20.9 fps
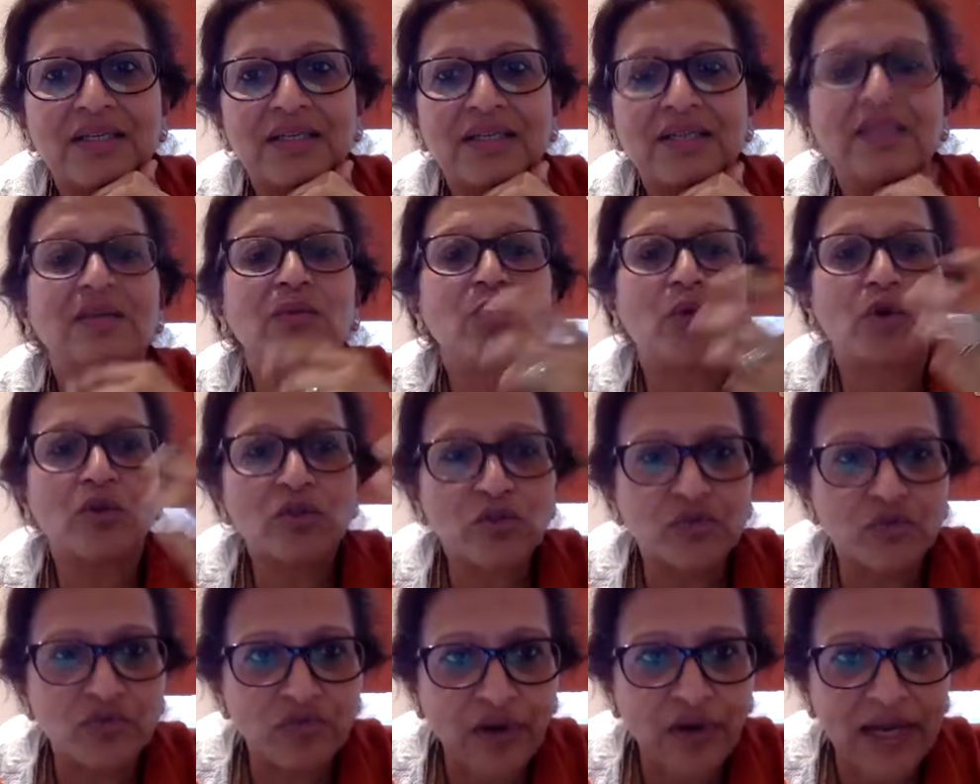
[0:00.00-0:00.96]
he didn't want
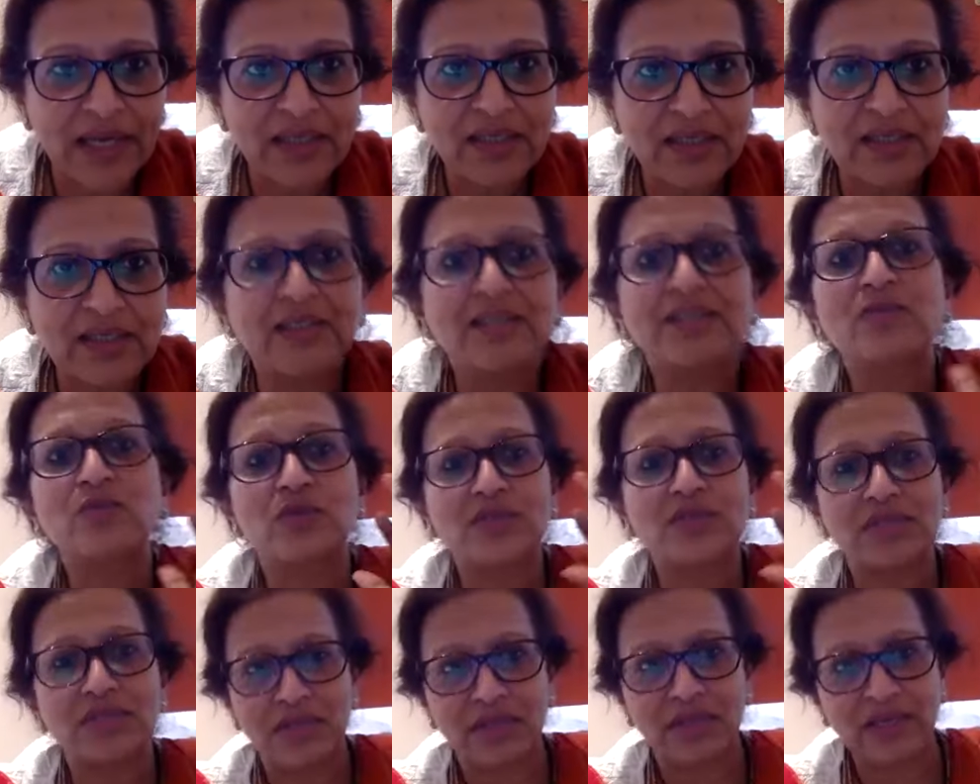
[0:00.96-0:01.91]
to fight. This
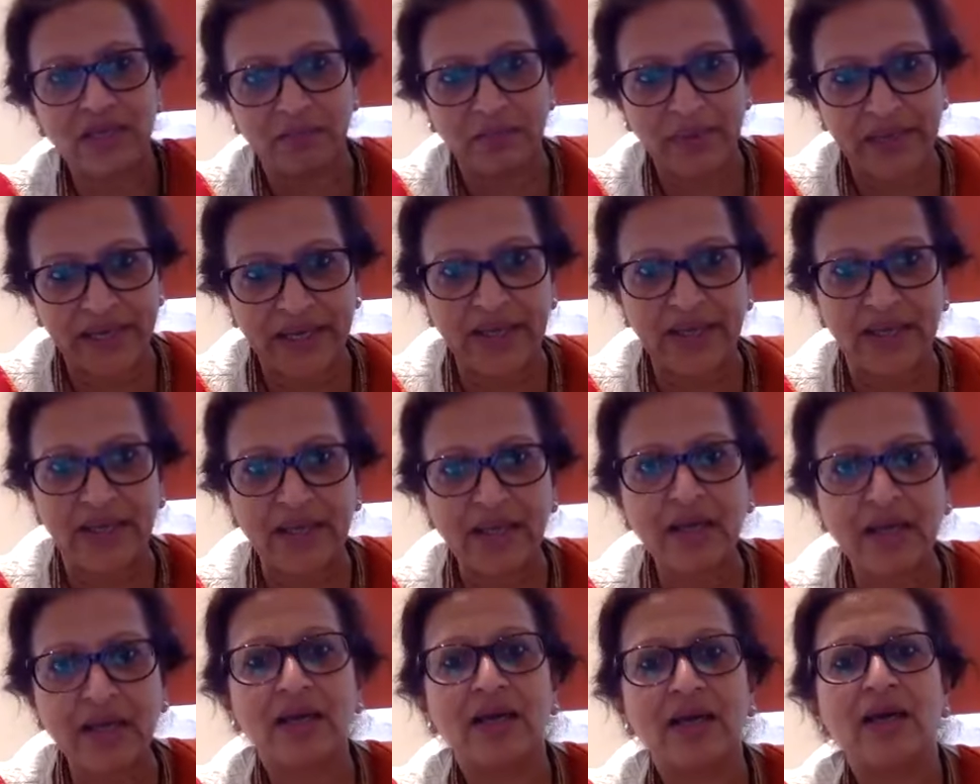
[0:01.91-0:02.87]
was in the
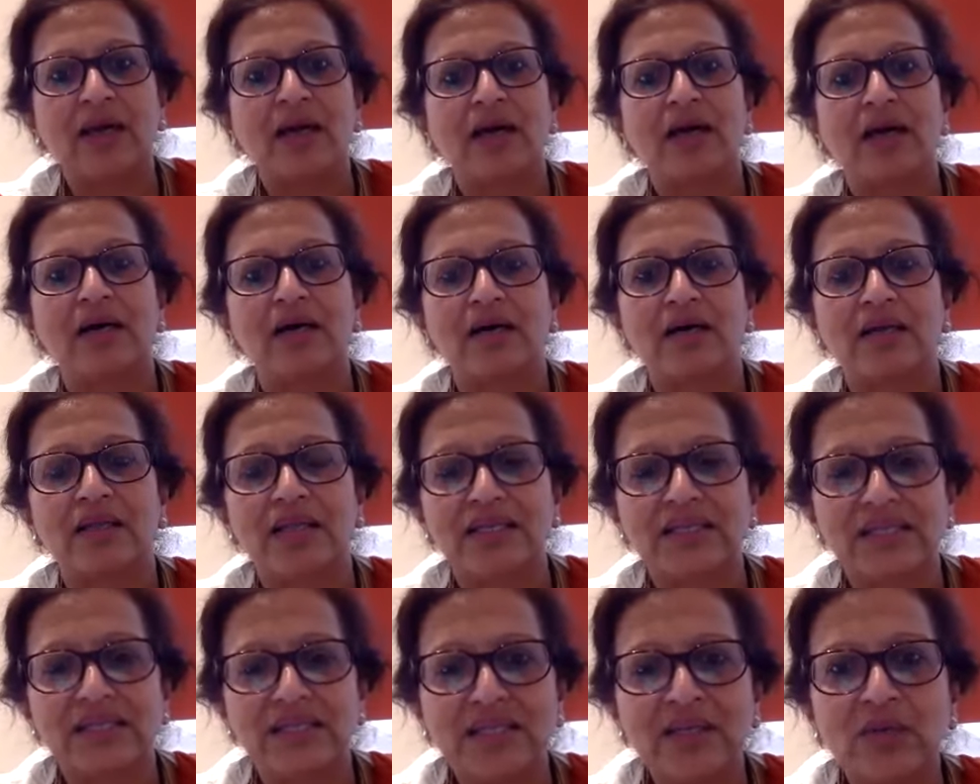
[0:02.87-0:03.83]
beginning,
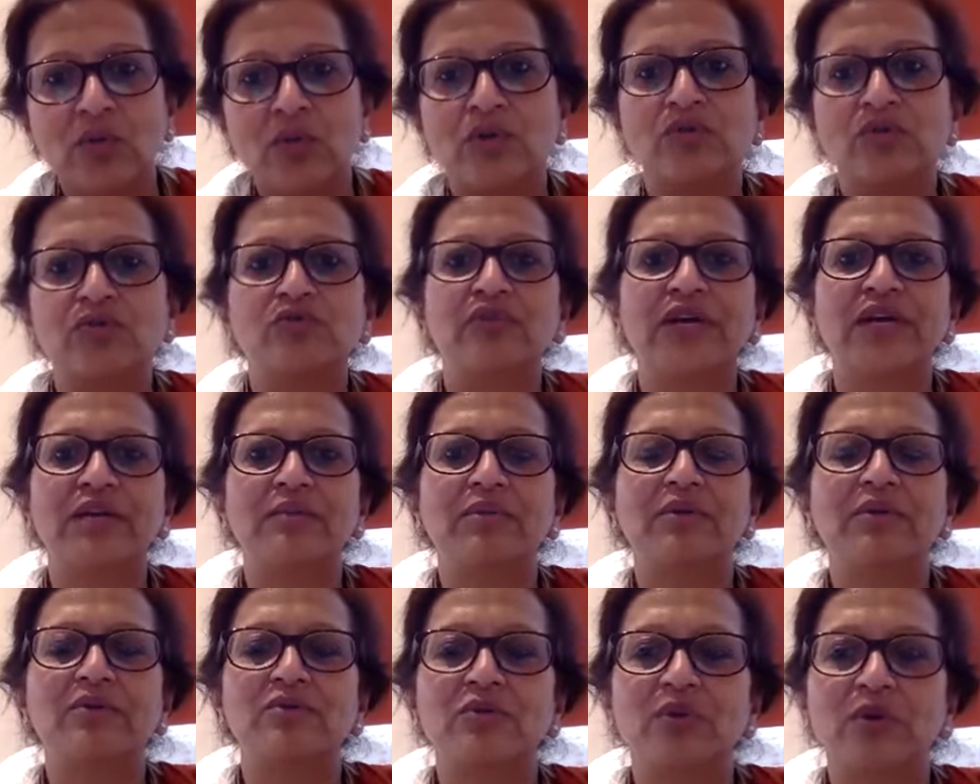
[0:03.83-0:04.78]
that he didn't want to fight
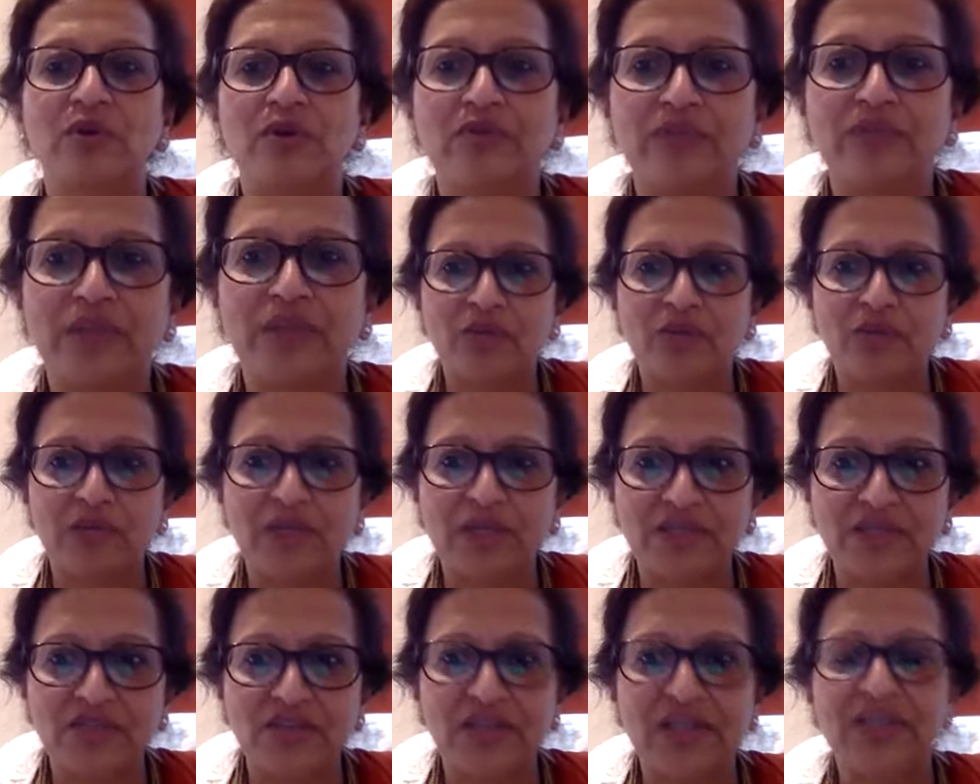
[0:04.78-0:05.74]
because all of were
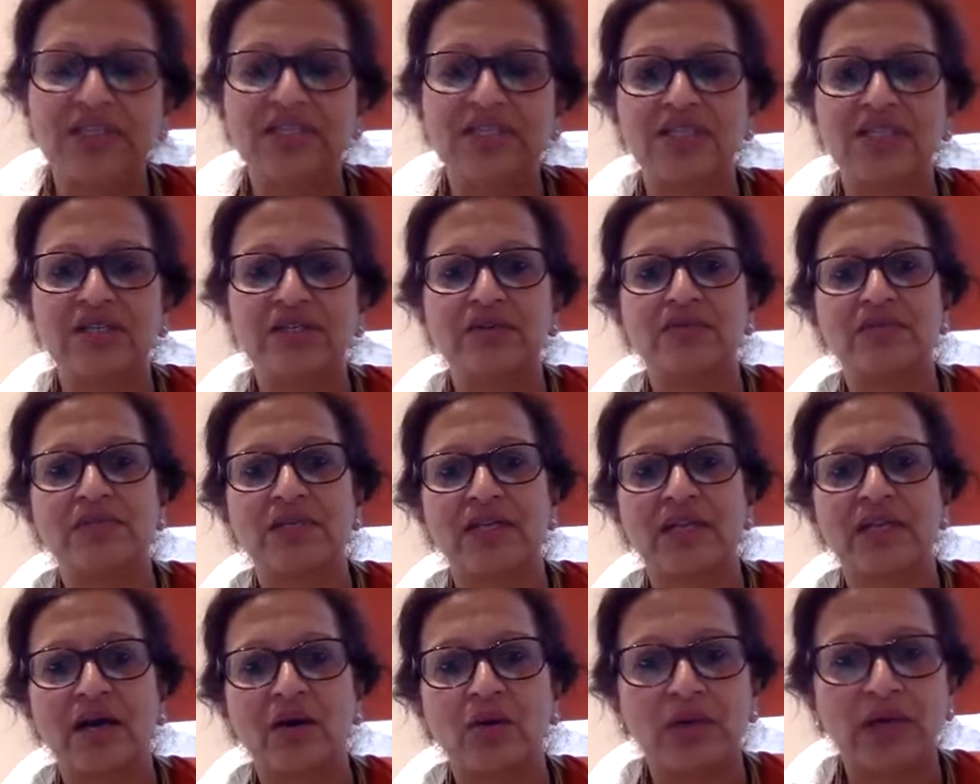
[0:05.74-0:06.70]
his relatives,
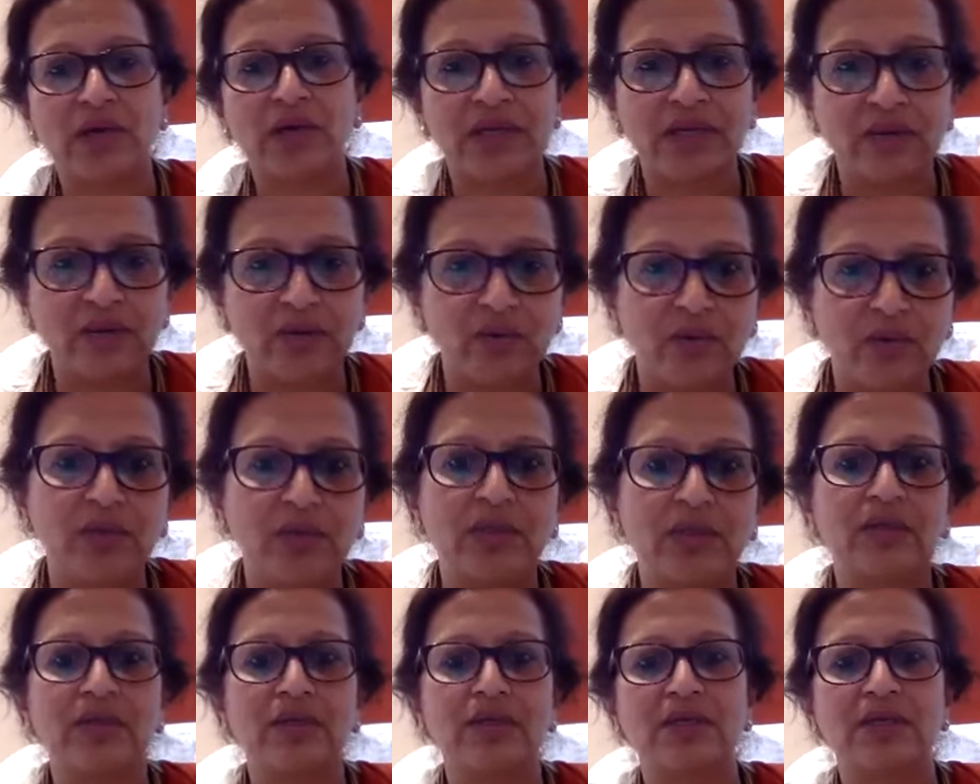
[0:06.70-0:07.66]
and how can he do
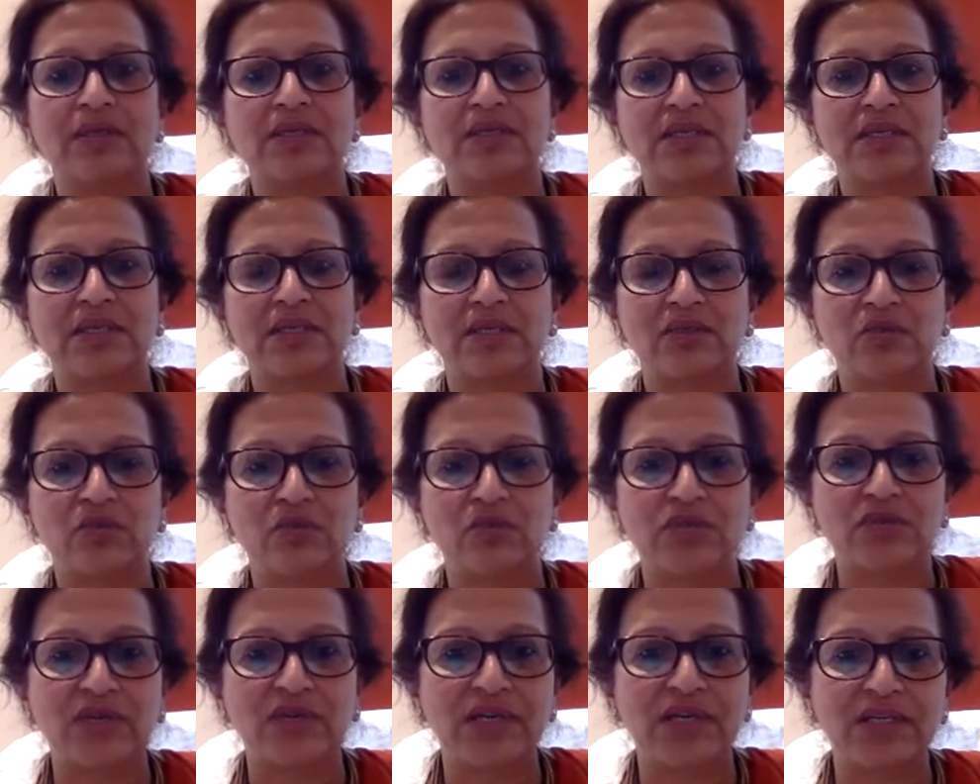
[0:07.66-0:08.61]
this to
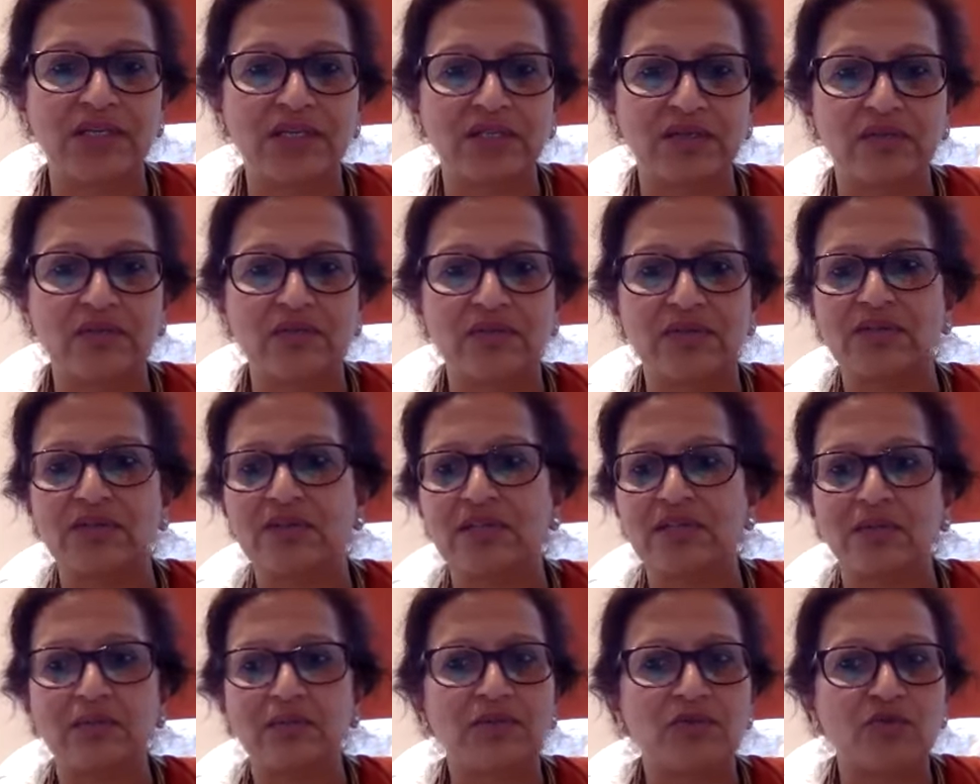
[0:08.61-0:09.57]
his relatives, and
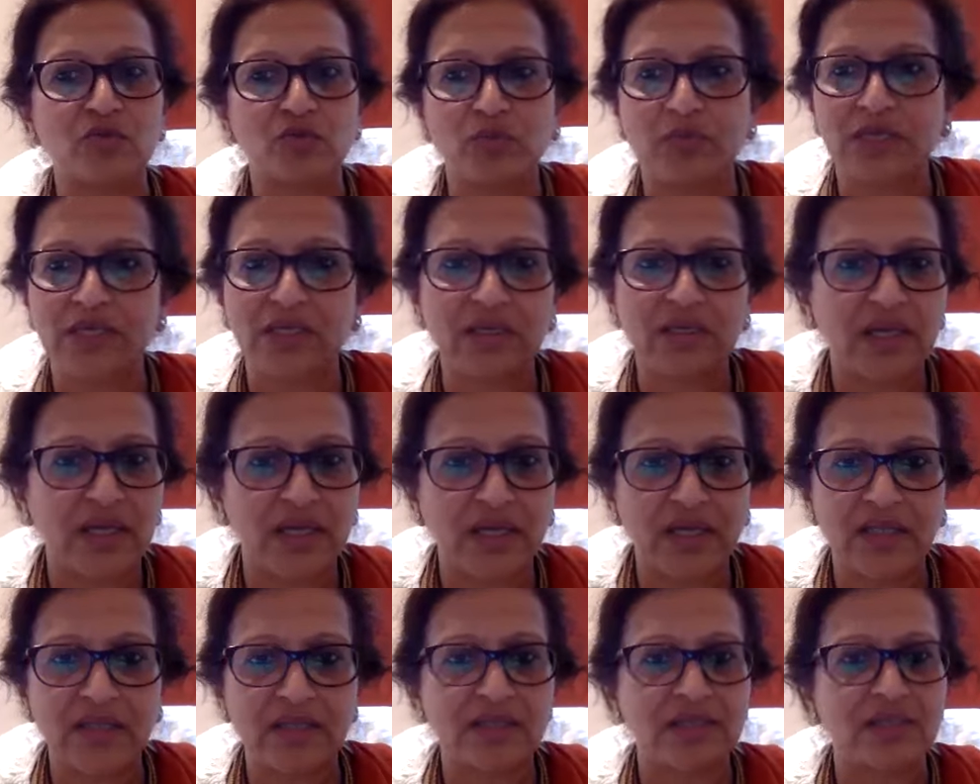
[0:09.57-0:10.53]
there'll be so many
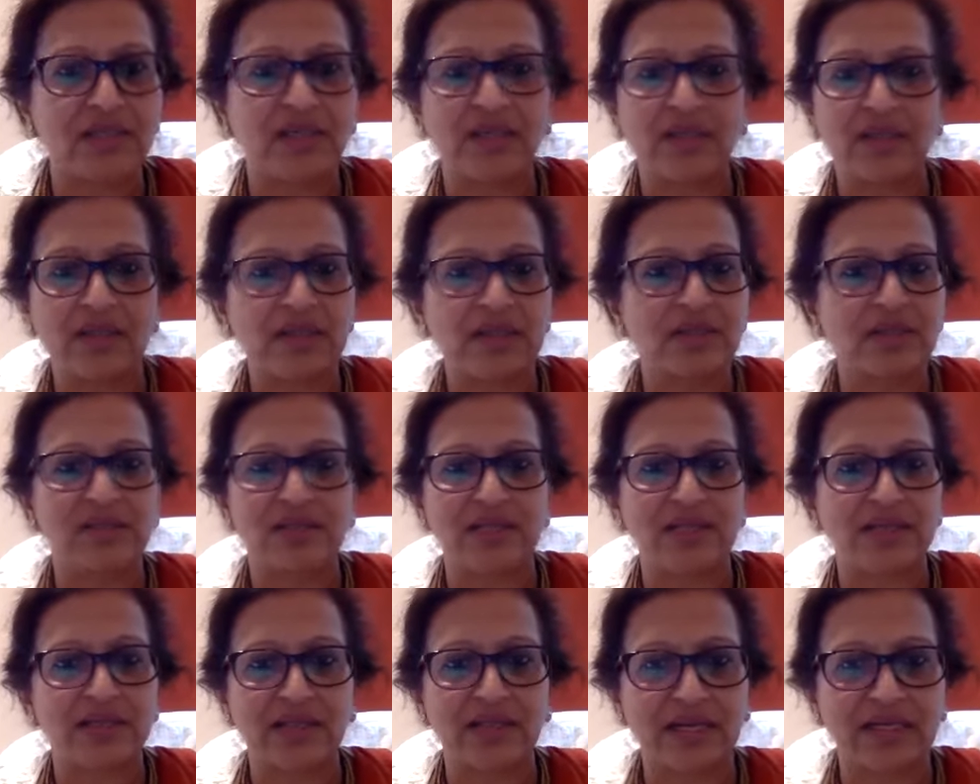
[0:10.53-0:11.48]
deaths and things
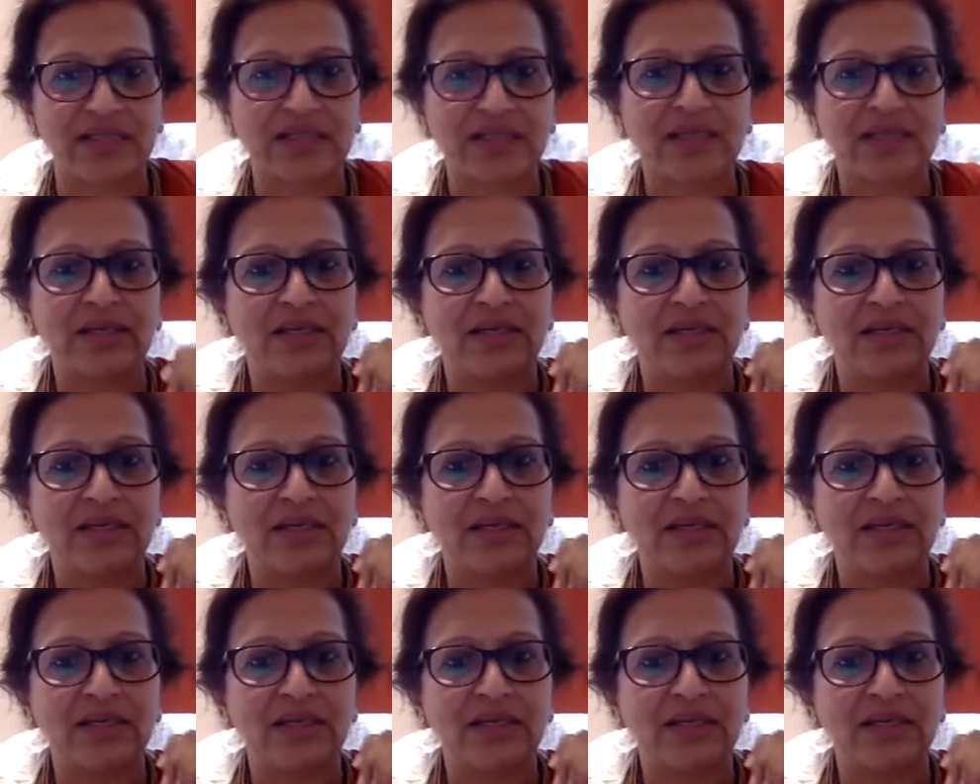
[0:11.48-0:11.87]
like that.